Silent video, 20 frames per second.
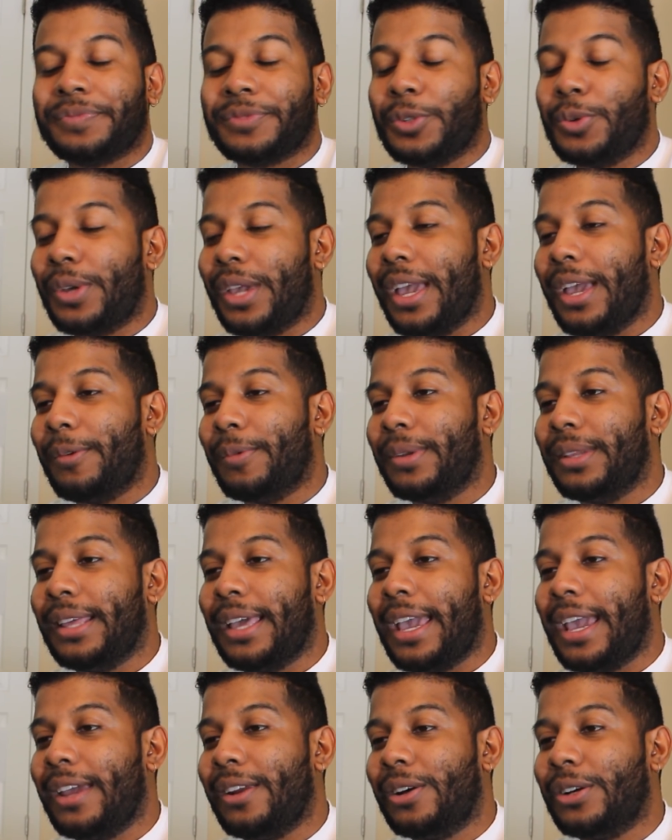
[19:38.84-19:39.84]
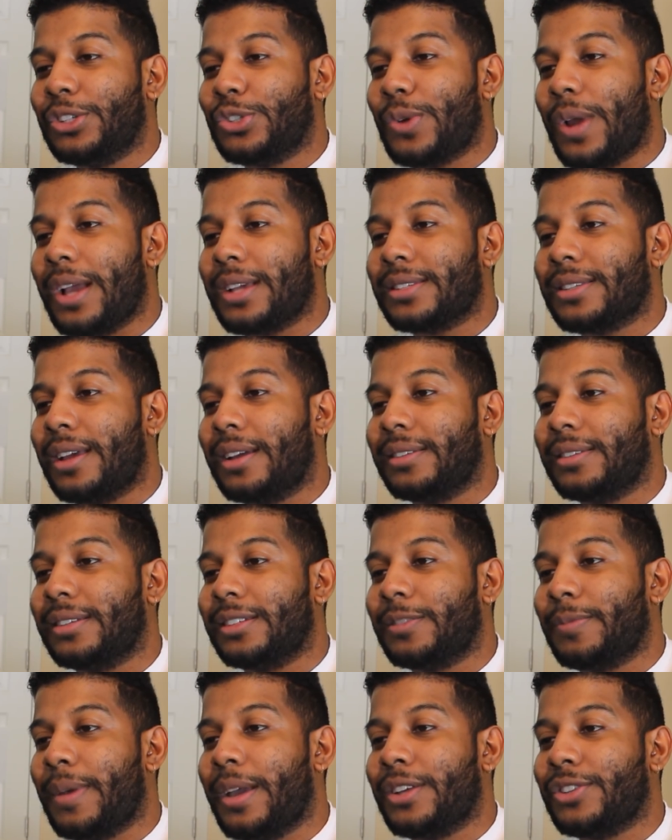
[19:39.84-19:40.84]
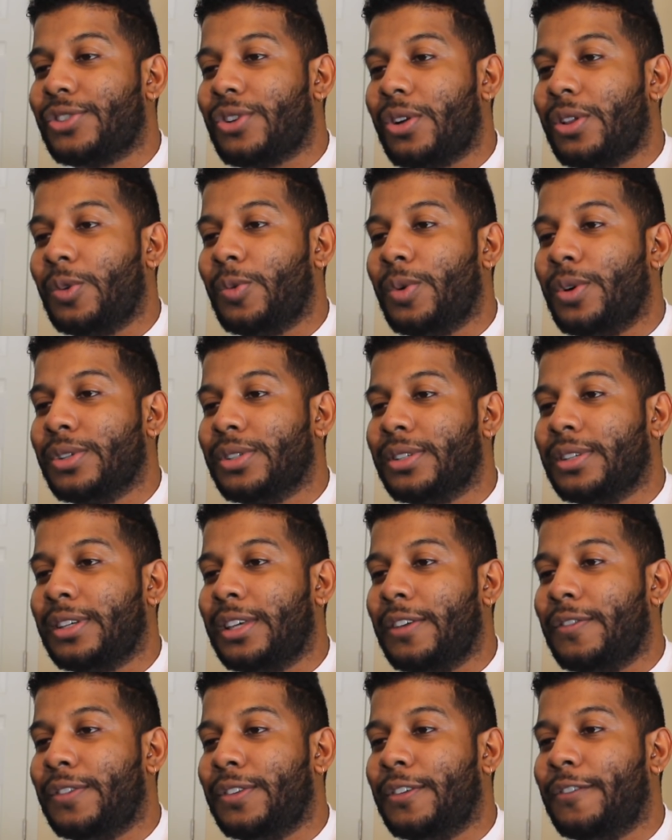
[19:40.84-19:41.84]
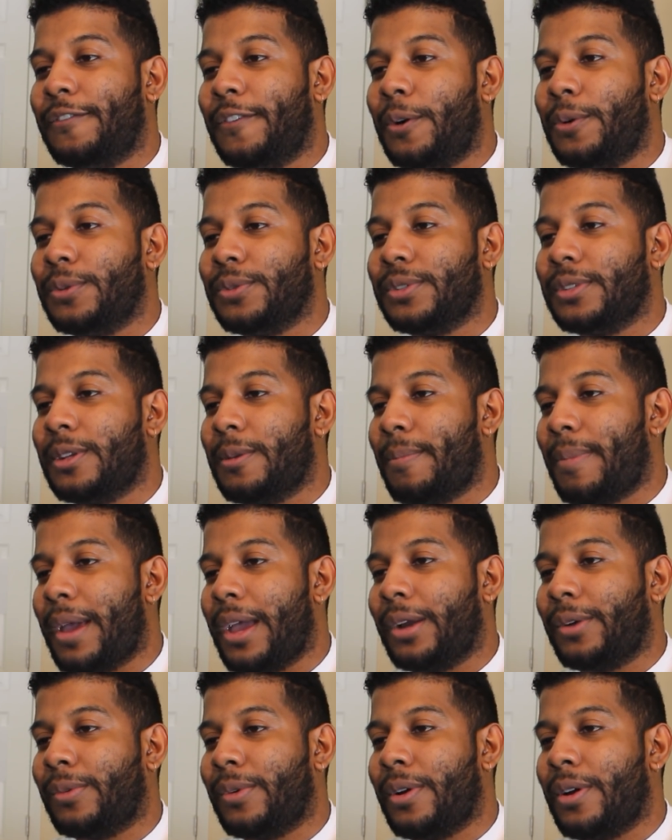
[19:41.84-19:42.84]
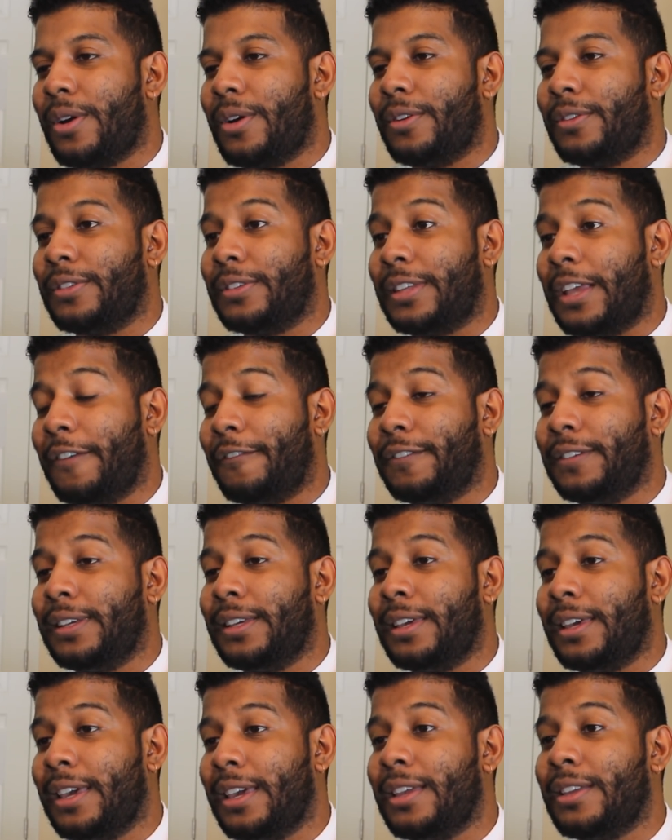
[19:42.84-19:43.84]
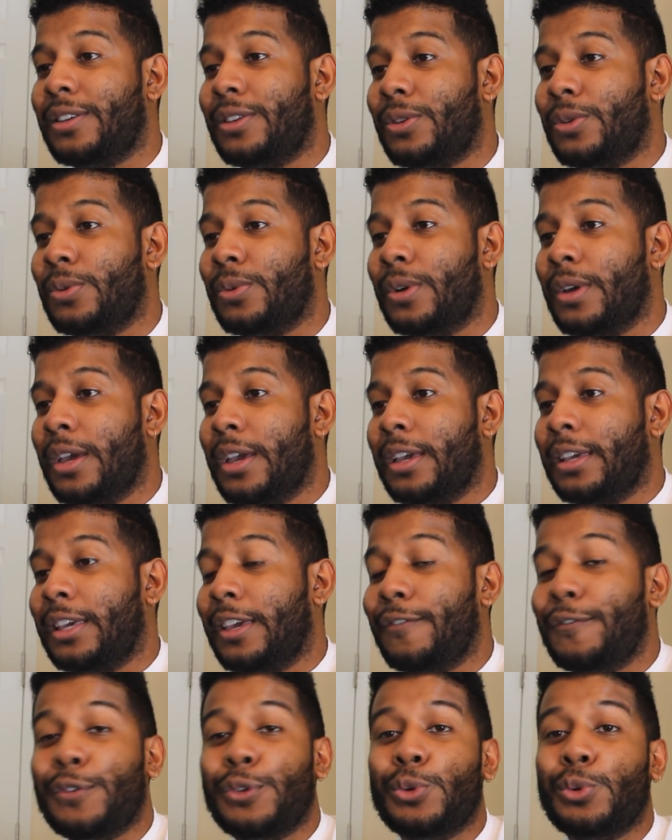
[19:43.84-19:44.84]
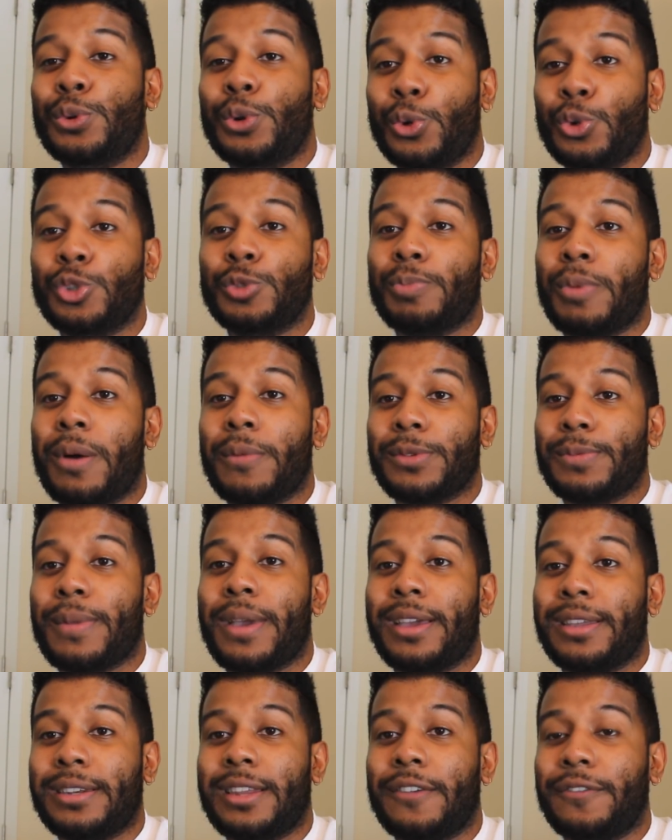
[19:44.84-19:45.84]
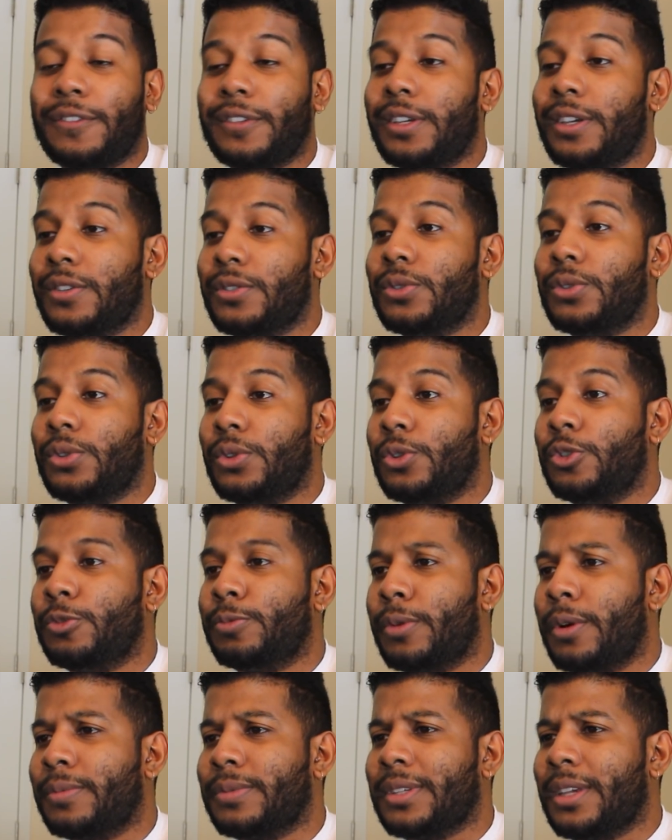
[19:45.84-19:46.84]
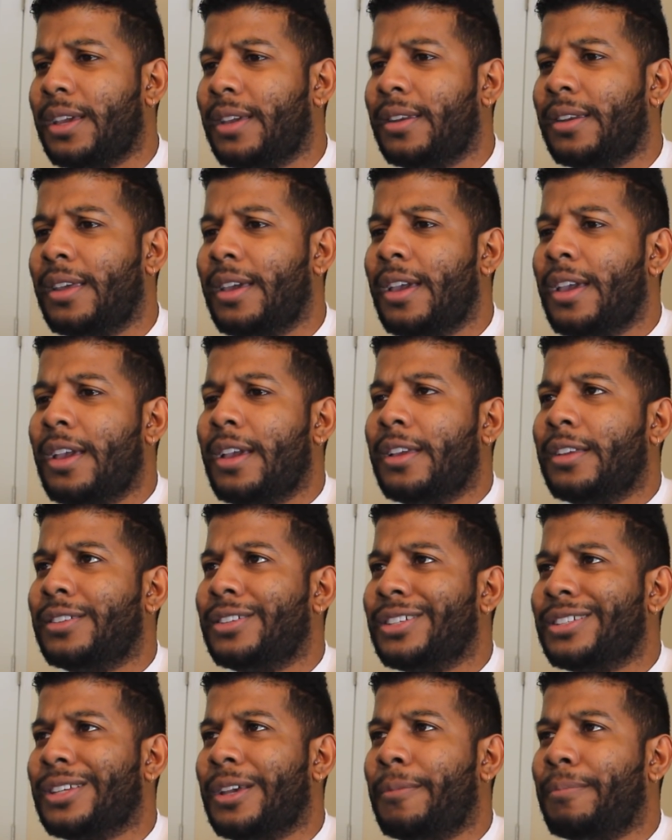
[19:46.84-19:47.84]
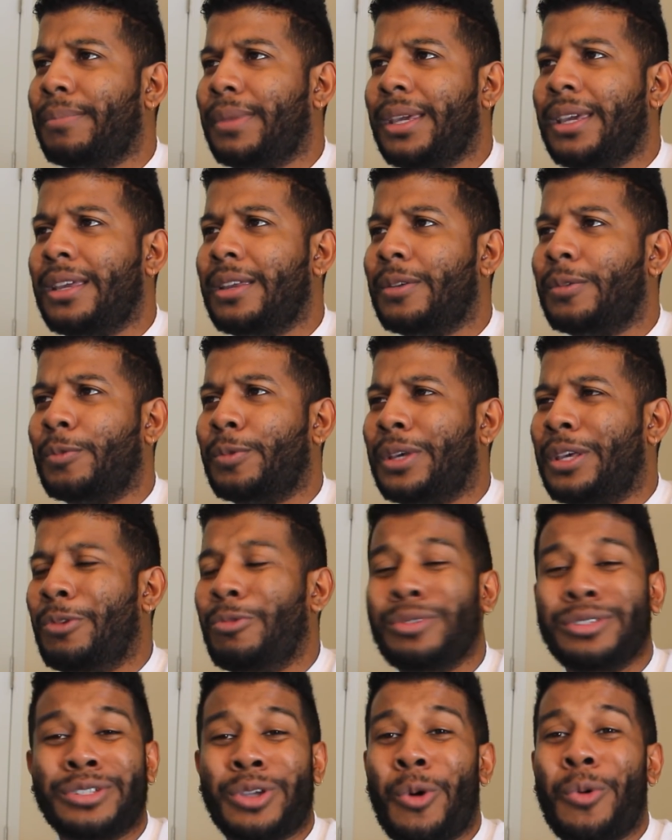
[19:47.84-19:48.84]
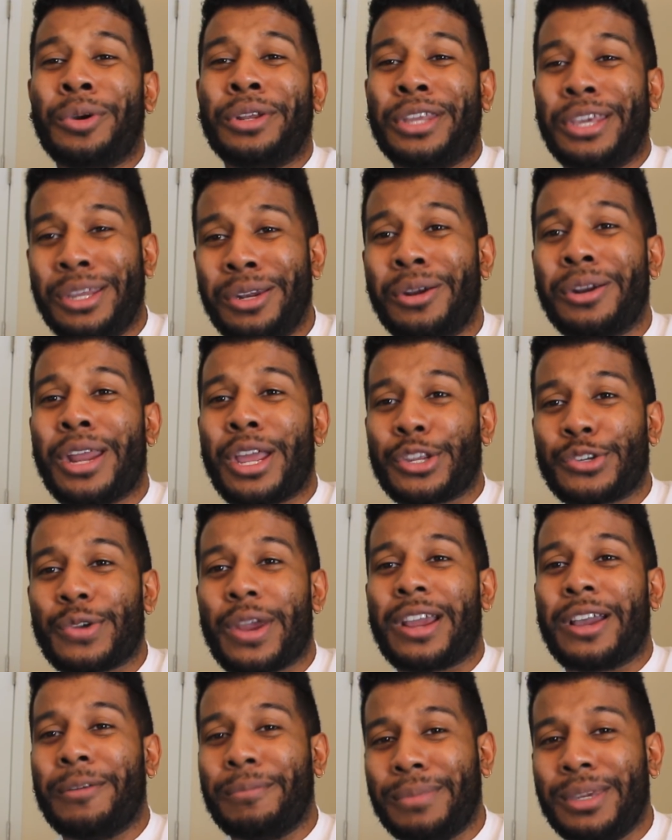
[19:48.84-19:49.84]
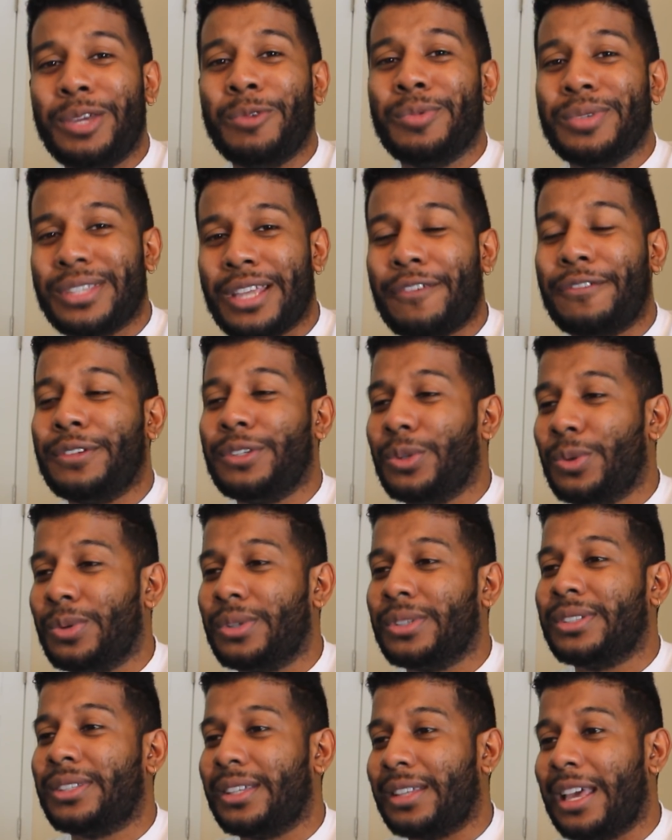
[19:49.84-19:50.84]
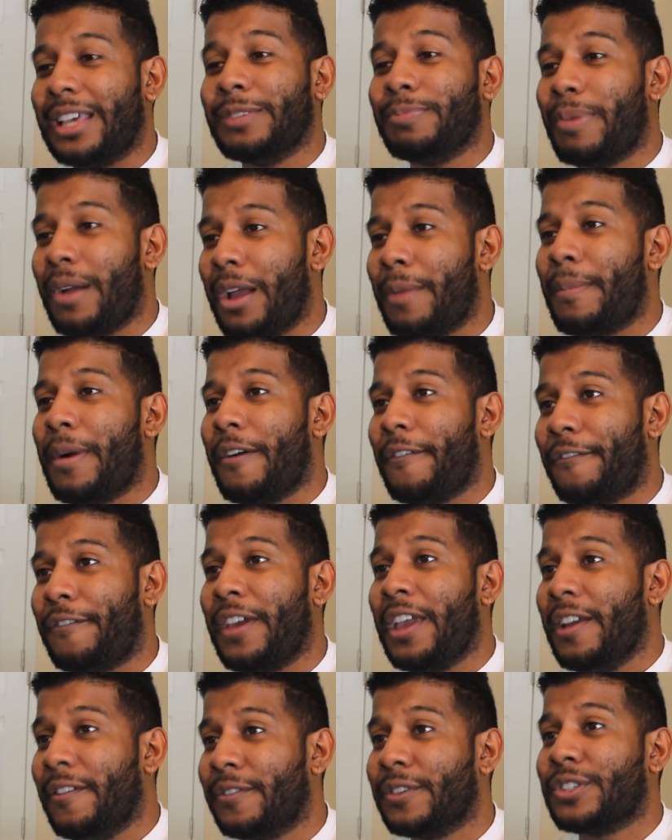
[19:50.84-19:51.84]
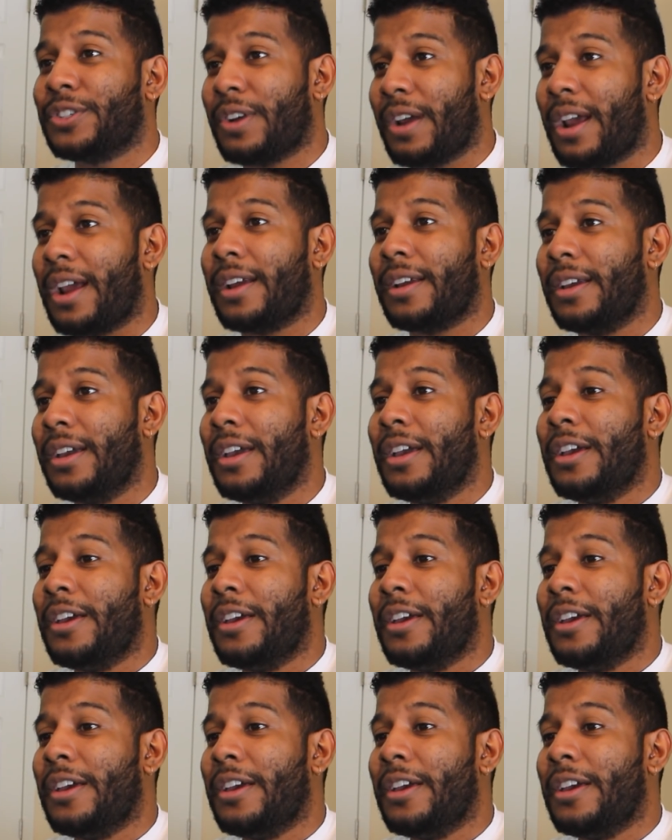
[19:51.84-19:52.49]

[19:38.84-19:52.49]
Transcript: you can't really hate on tracks like this, man. Charlie Wilson giving the vocals in the background, definitely hitting you, giving you goosebumps, man. It definitely gives you goosebumps. And just Amine, he was going in on that track. Amine was definitely doing his thing. That's probably my favorite track.